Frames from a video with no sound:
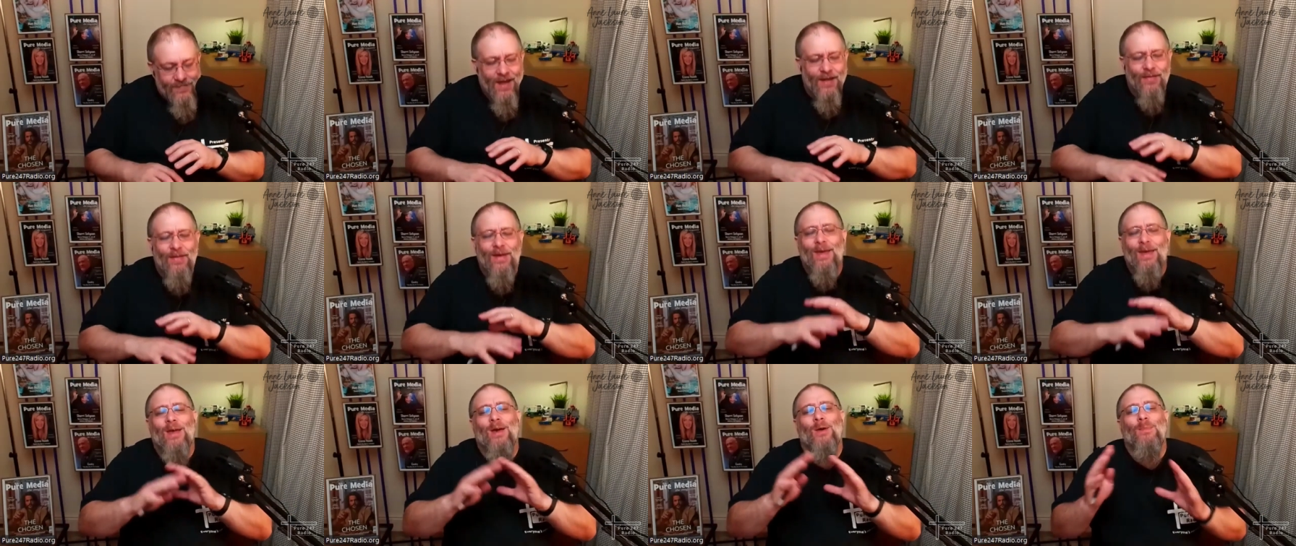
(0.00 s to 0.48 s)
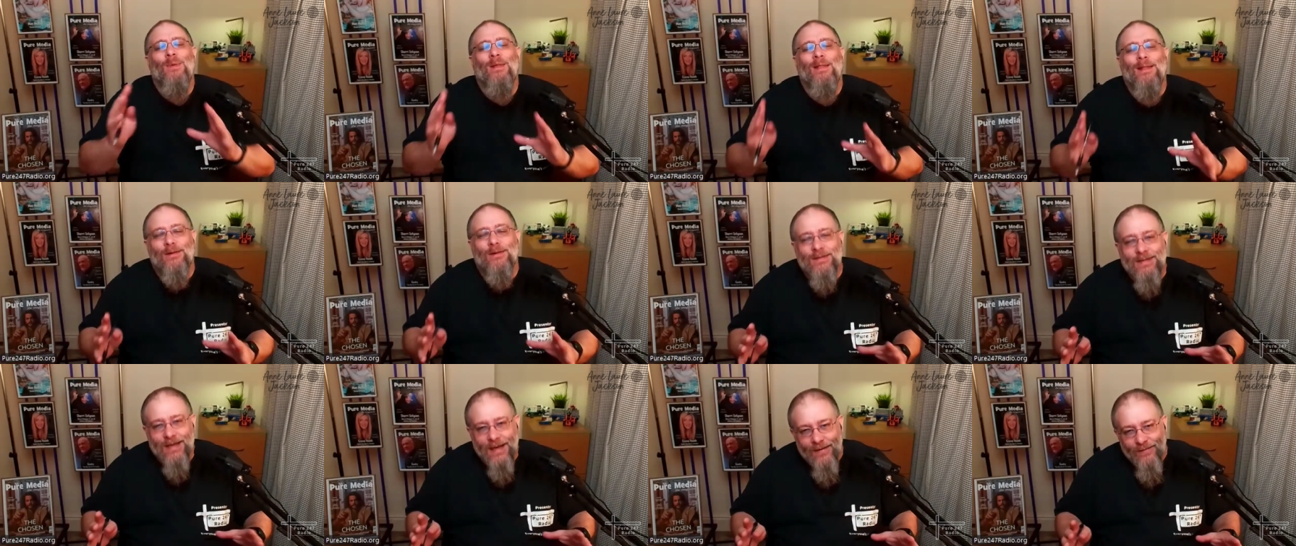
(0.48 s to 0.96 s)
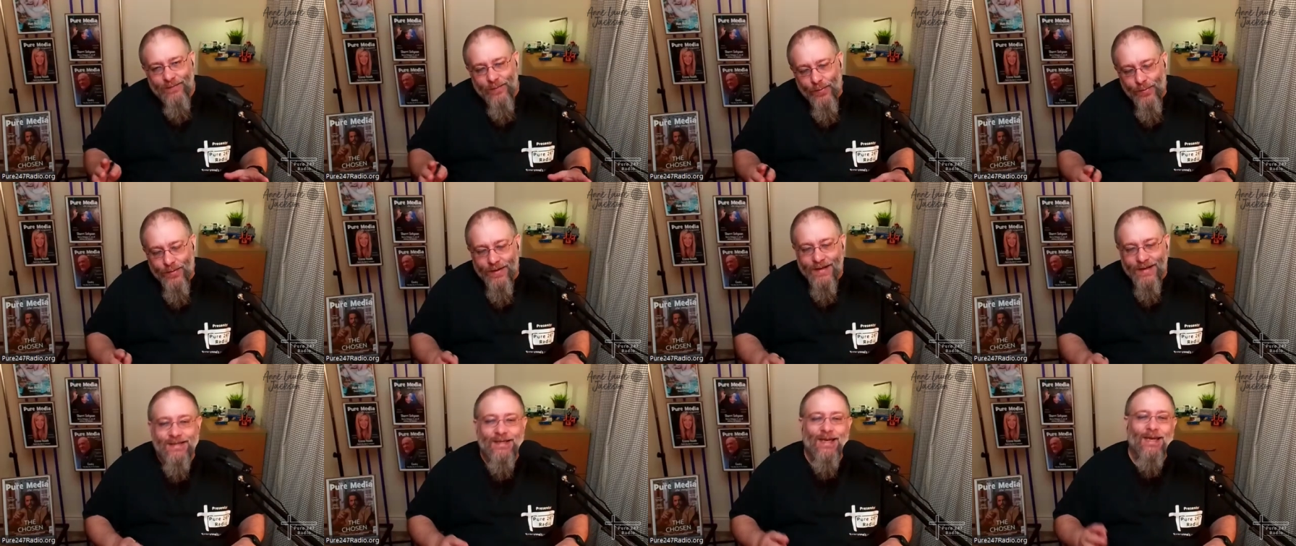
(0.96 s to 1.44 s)
They come with lots of health
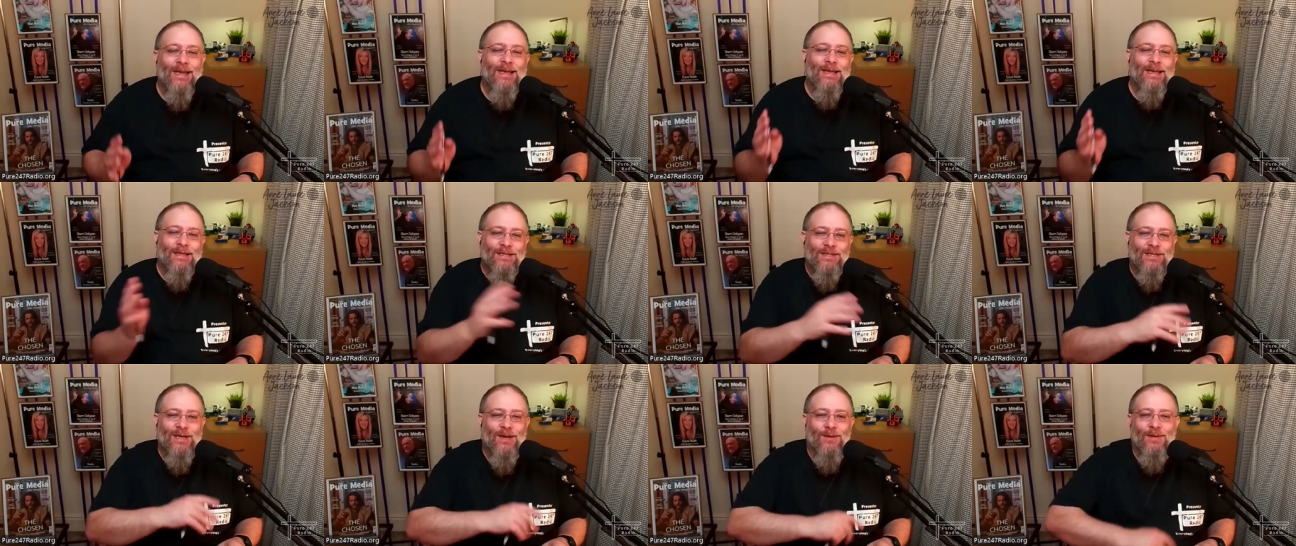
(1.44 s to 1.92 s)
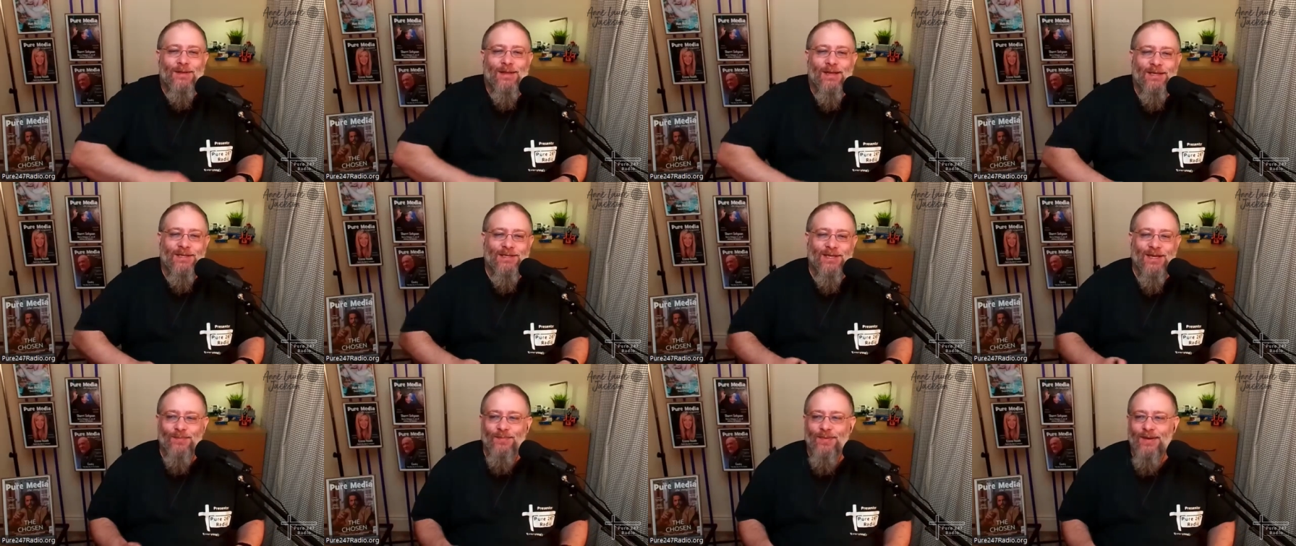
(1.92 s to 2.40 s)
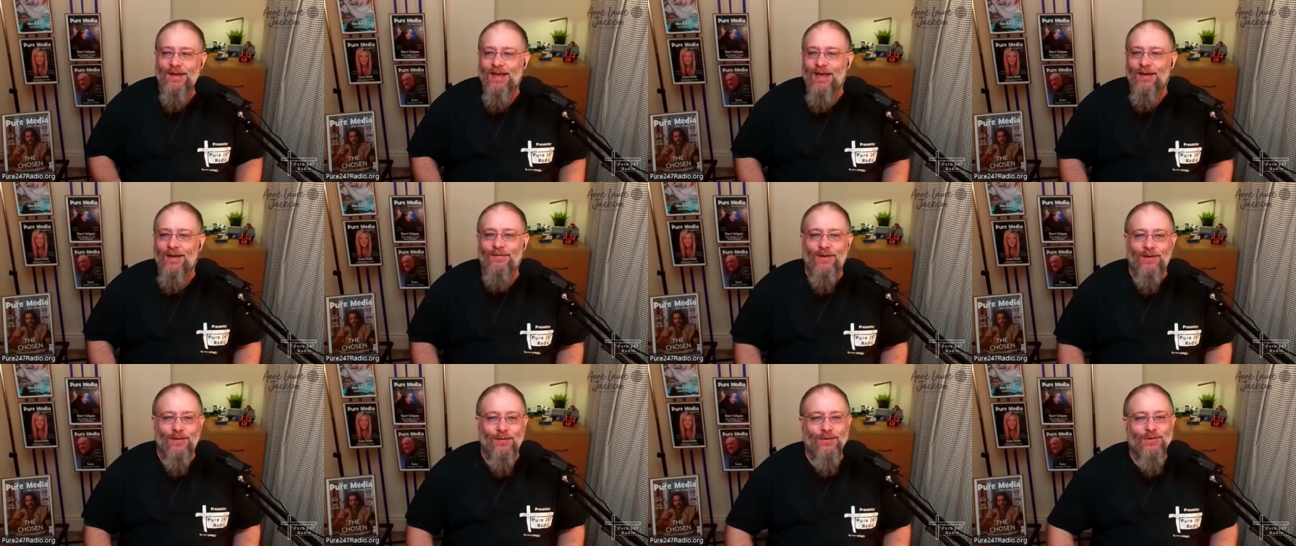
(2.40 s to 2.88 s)
warnings. Check with your GP
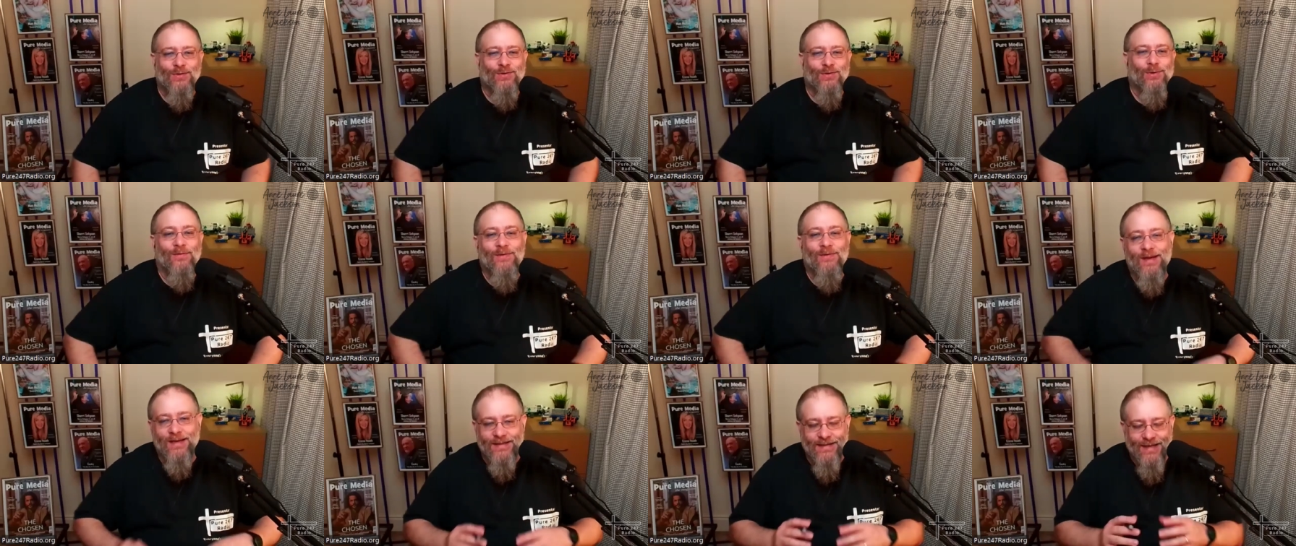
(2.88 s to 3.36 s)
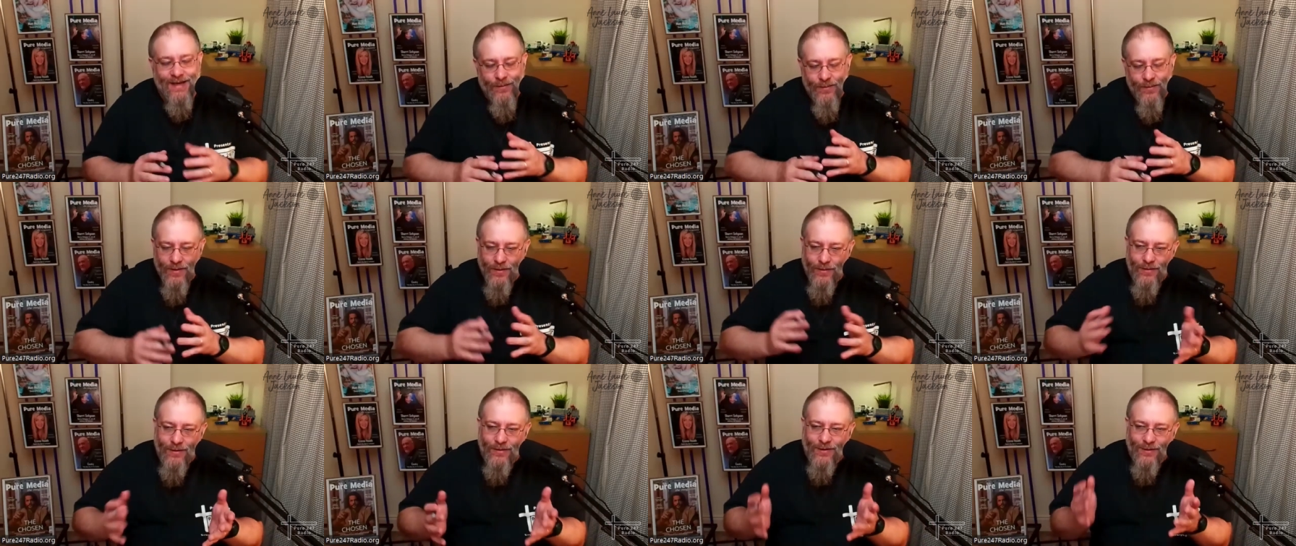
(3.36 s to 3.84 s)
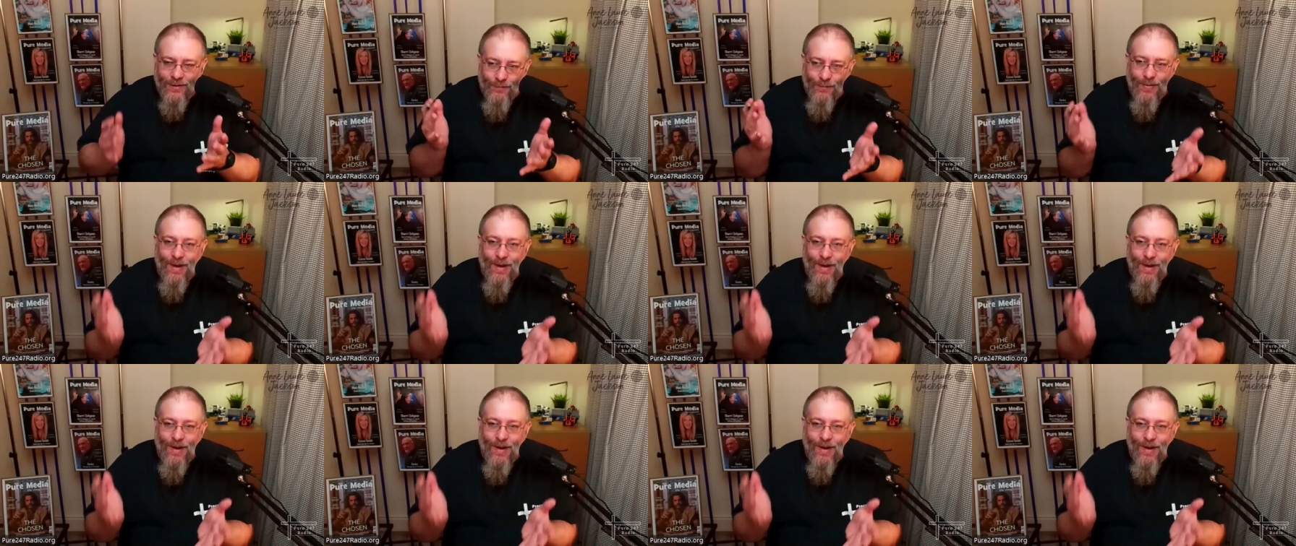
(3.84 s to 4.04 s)
if you're not sure if you can take one or not.